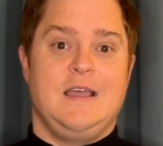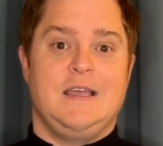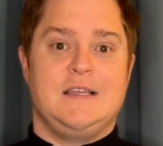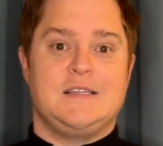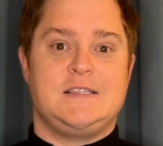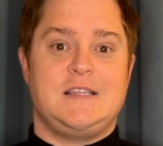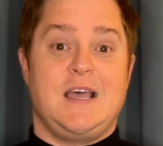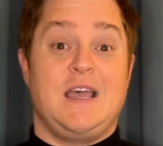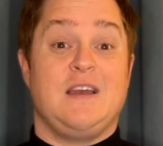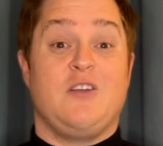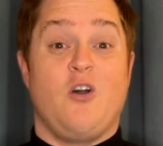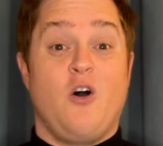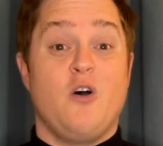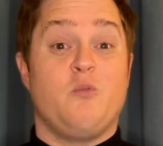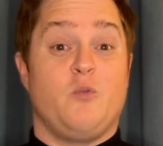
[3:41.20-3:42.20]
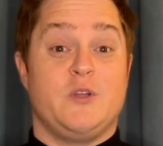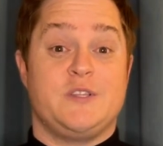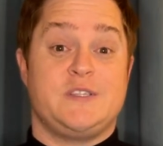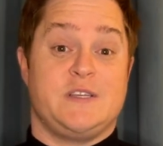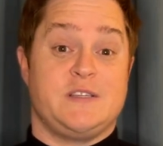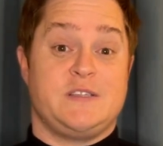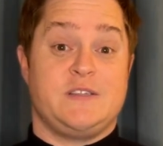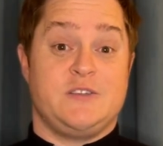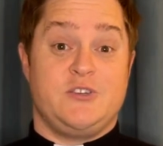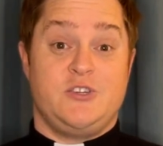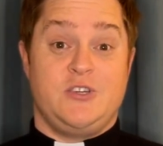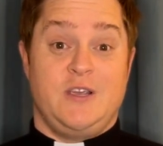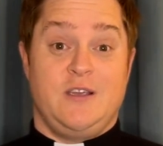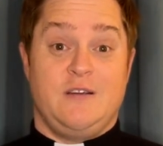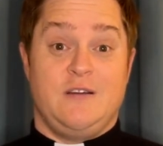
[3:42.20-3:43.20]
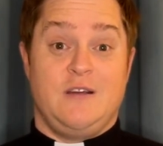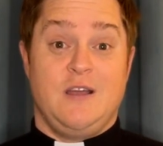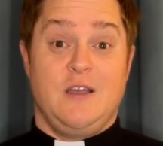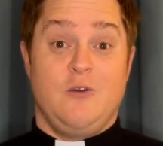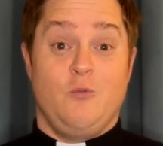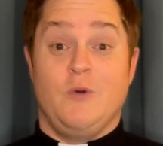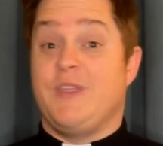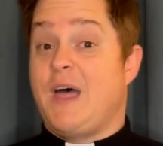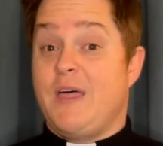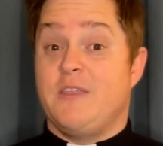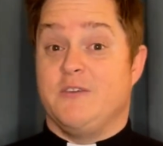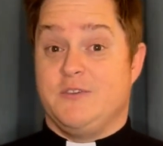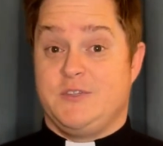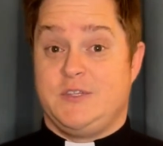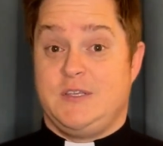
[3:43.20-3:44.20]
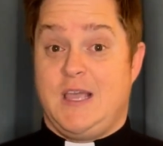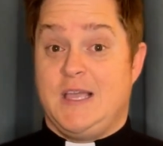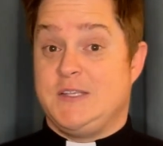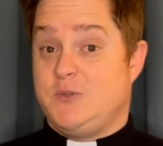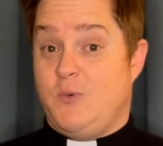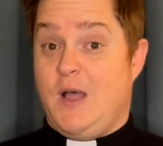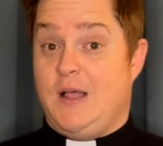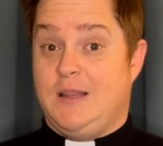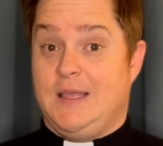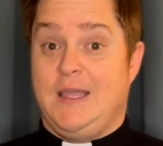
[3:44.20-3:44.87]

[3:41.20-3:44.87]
is that God wants us to share with others as well.